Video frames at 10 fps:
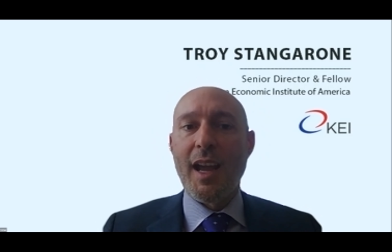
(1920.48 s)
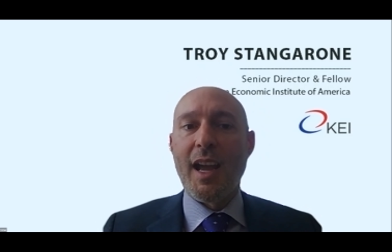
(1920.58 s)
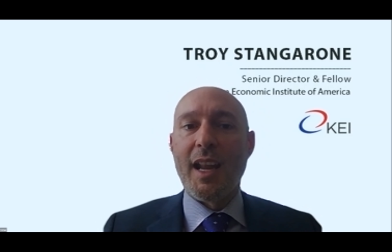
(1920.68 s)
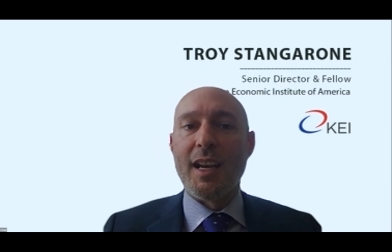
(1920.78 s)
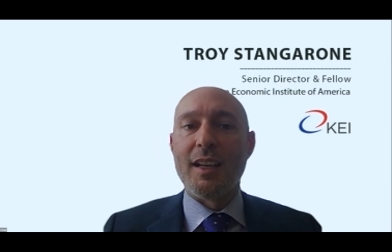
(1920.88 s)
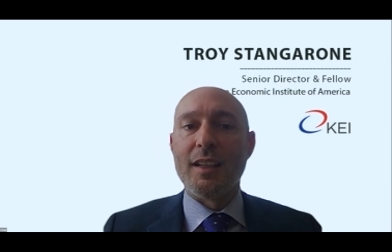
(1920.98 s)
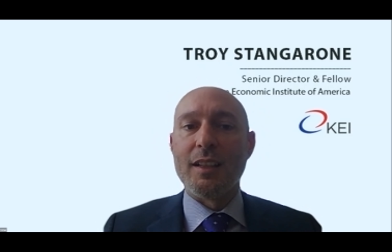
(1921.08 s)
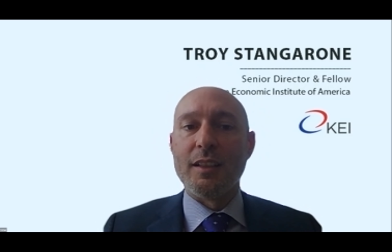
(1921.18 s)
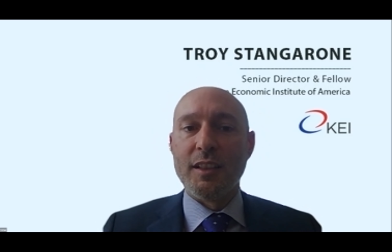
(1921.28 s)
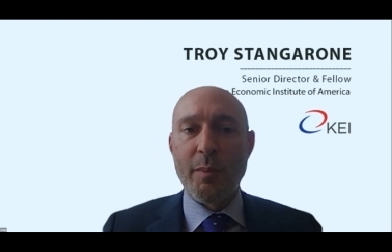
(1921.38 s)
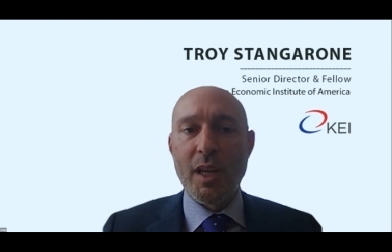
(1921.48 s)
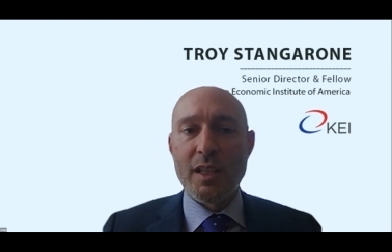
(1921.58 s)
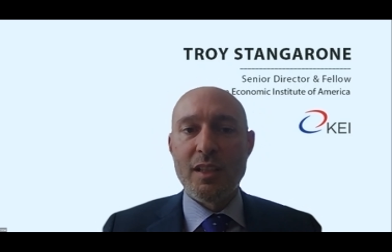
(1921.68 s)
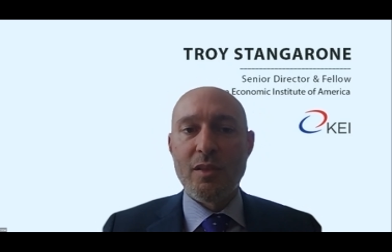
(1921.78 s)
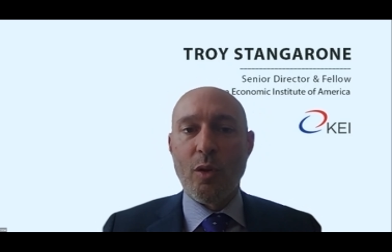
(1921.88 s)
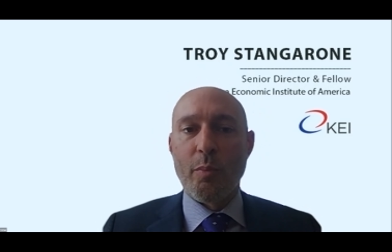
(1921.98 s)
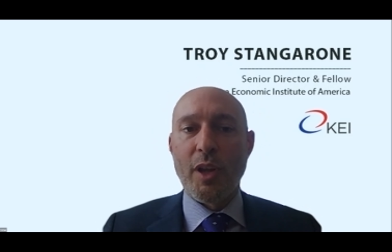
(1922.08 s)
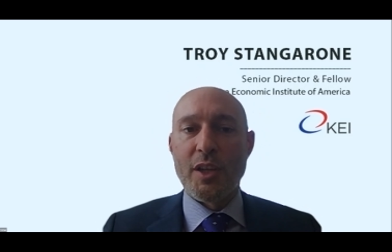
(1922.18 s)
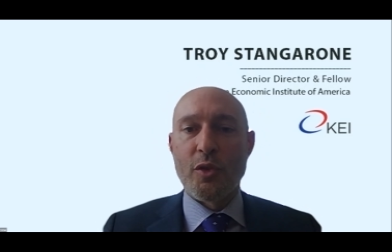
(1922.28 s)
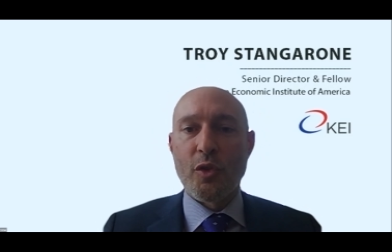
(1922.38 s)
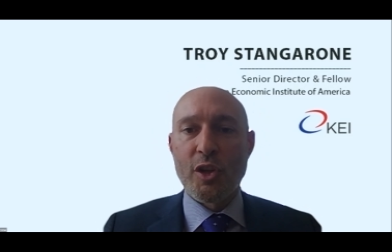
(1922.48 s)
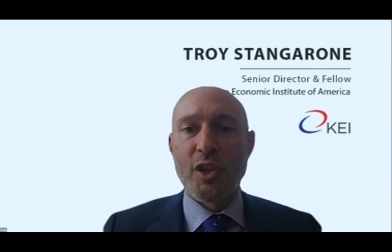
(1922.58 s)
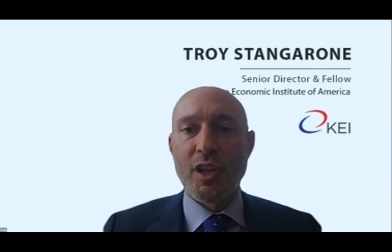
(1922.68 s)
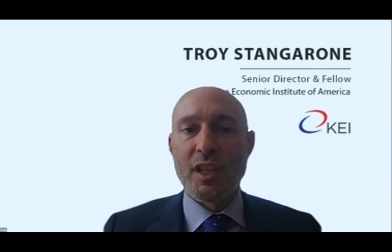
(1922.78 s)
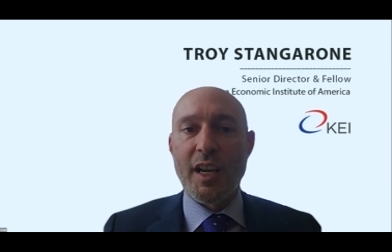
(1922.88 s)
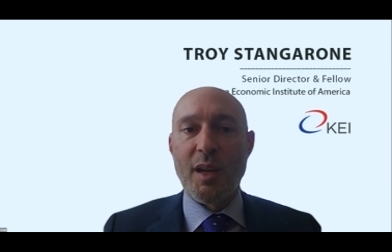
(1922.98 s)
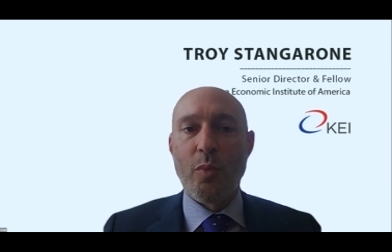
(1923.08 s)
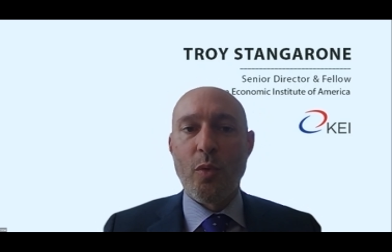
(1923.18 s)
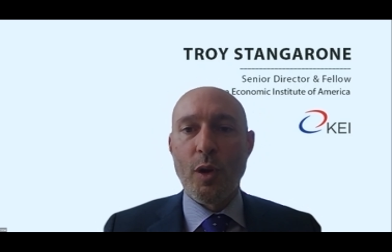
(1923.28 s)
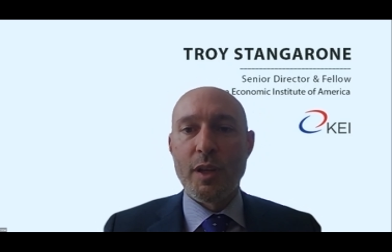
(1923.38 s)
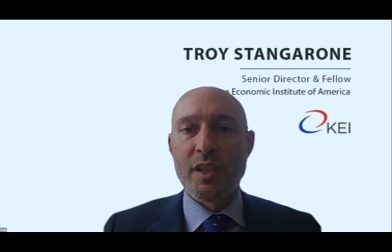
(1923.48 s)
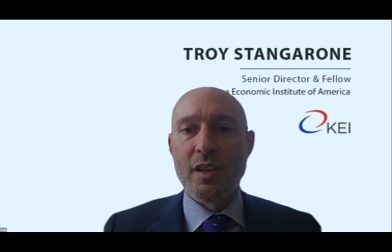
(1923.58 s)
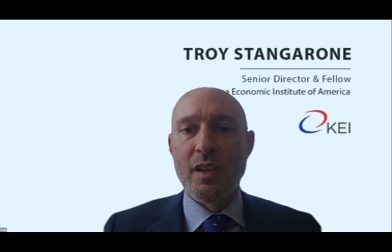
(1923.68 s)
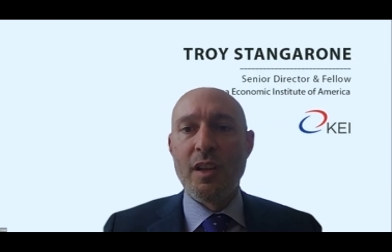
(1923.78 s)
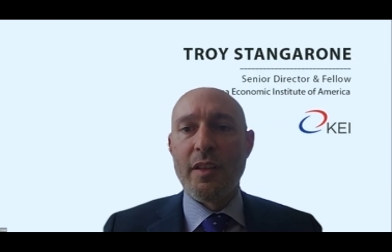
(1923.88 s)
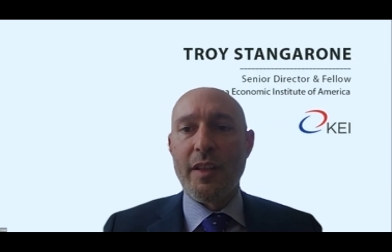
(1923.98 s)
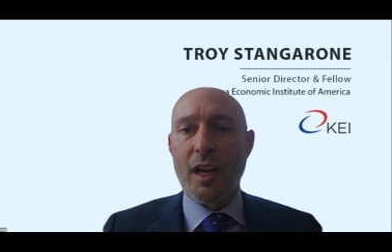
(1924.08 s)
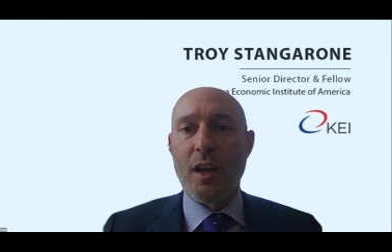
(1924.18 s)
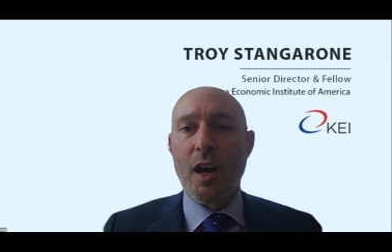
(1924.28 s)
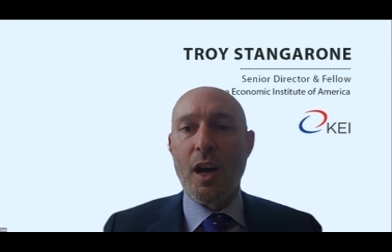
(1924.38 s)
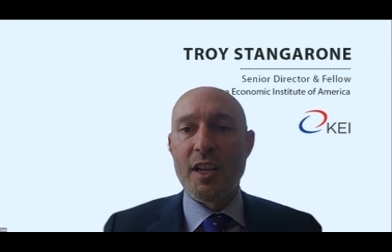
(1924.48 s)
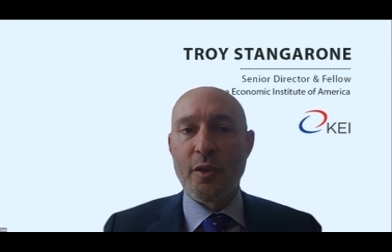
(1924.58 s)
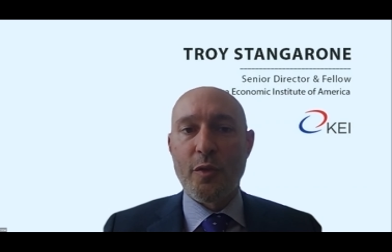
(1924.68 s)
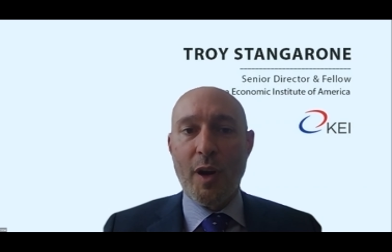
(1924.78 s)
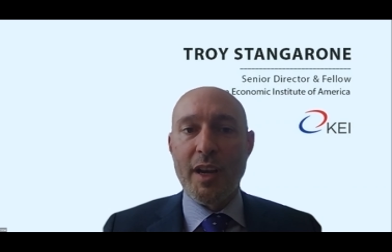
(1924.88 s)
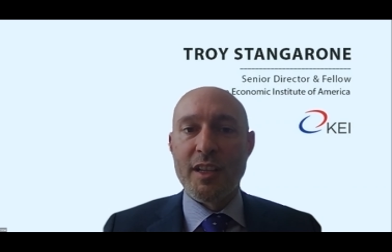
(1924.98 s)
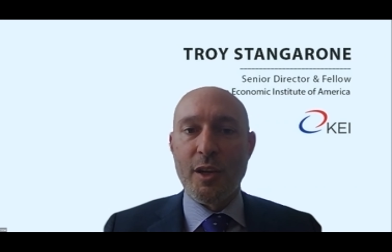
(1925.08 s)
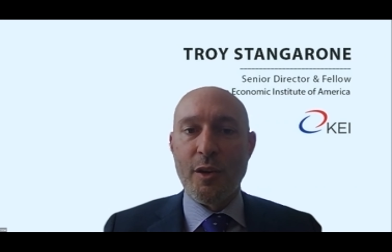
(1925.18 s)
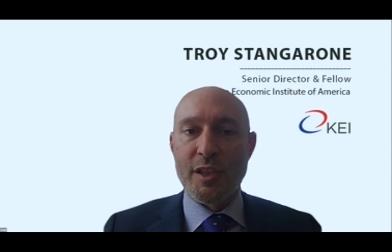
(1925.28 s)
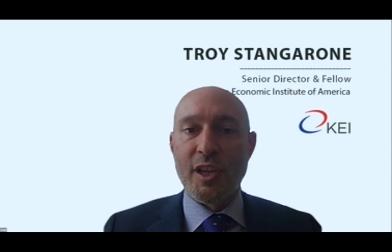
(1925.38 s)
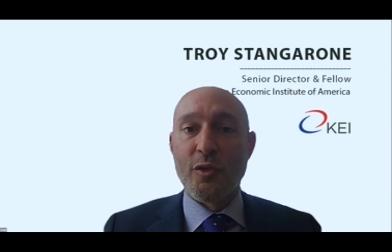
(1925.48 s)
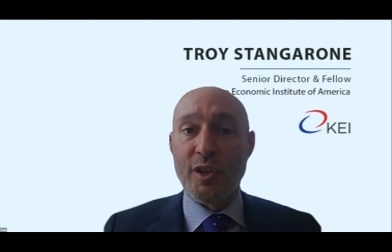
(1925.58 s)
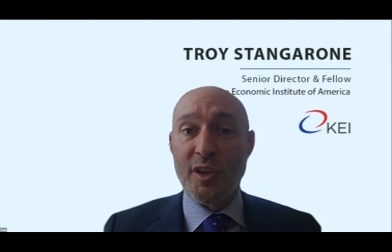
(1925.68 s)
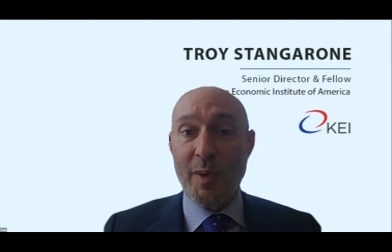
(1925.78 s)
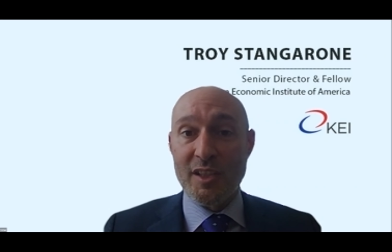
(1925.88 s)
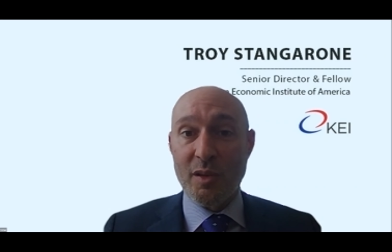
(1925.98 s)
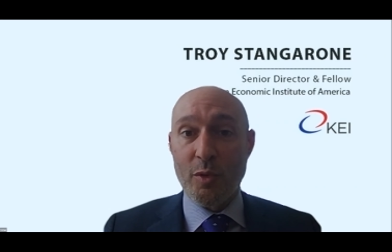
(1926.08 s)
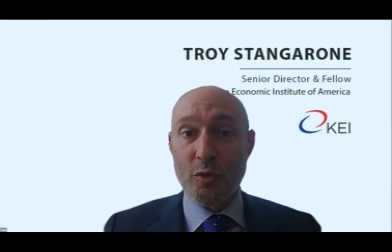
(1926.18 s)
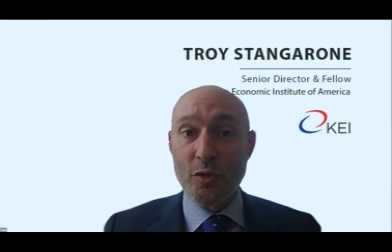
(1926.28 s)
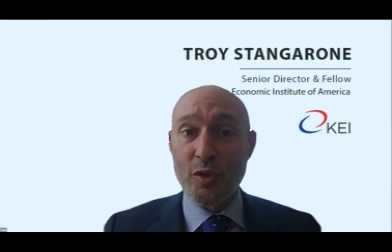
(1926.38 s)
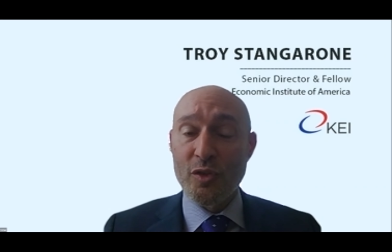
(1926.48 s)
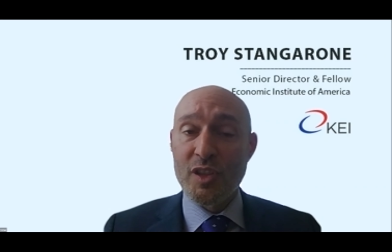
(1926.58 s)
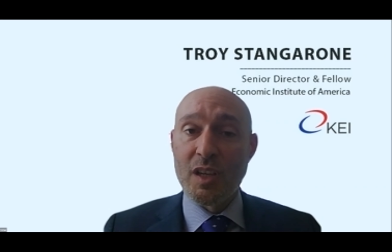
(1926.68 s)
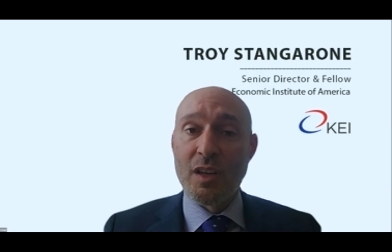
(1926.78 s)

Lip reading: and limit or place restrictions on imports that cause or threaten serious injury to domestic producers.